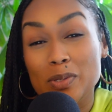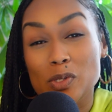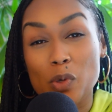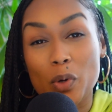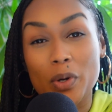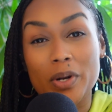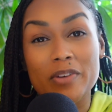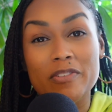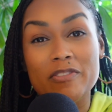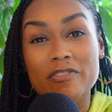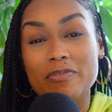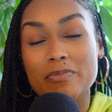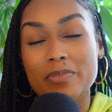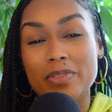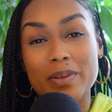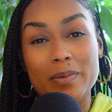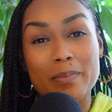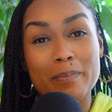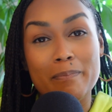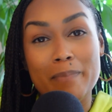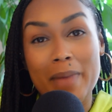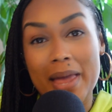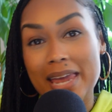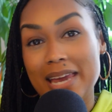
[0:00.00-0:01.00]
sort of
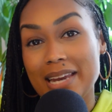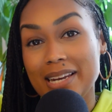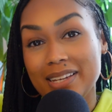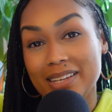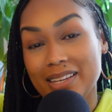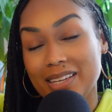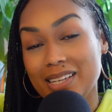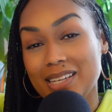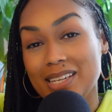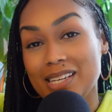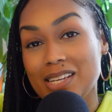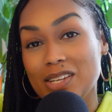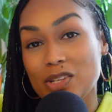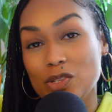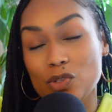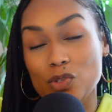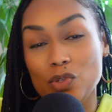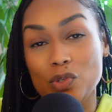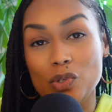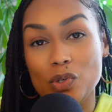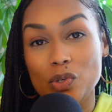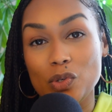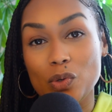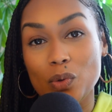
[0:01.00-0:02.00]
the main key
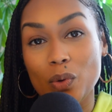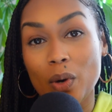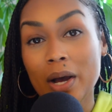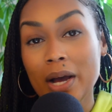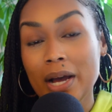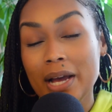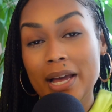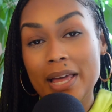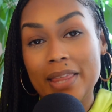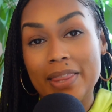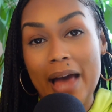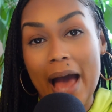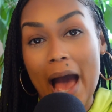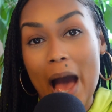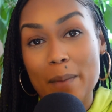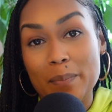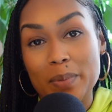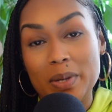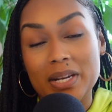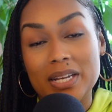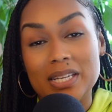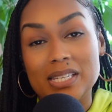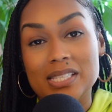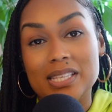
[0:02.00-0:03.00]
to the
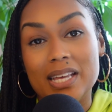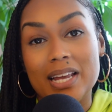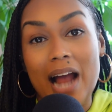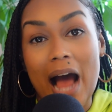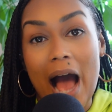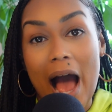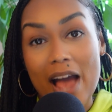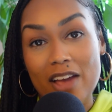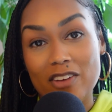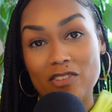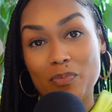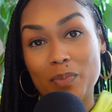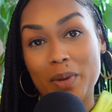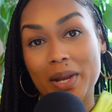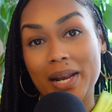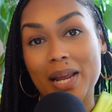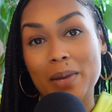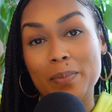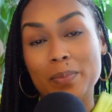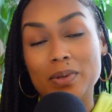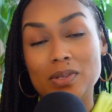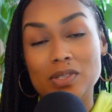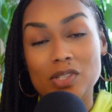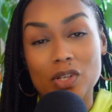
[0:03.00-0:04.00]
happiness that I've been
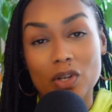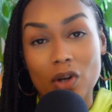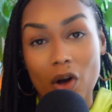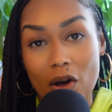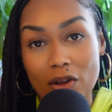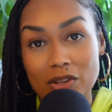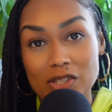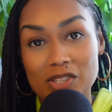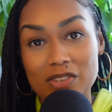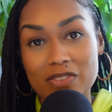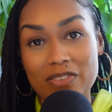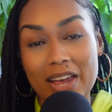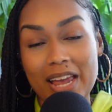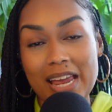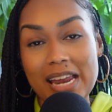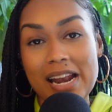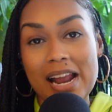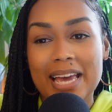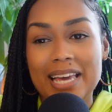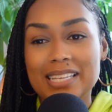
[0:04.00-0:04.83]
able to cultivate.